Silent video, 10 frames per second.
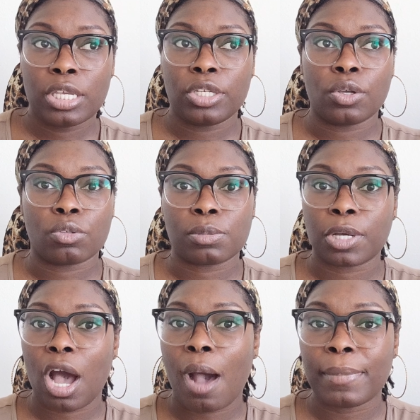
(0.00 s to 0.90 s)
you know, some
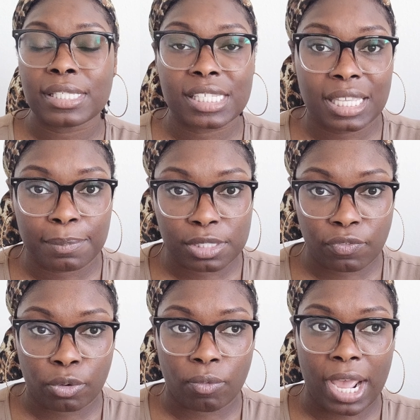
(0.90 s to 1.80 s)
common tips
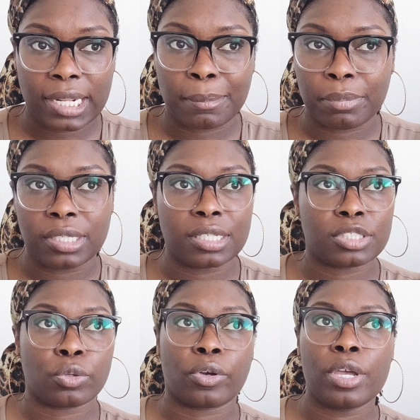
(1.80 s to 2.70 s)
for writing
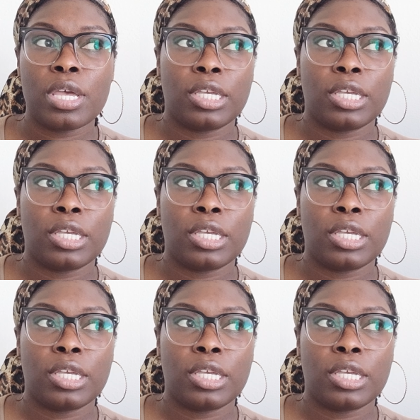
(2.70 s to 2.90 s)
books or,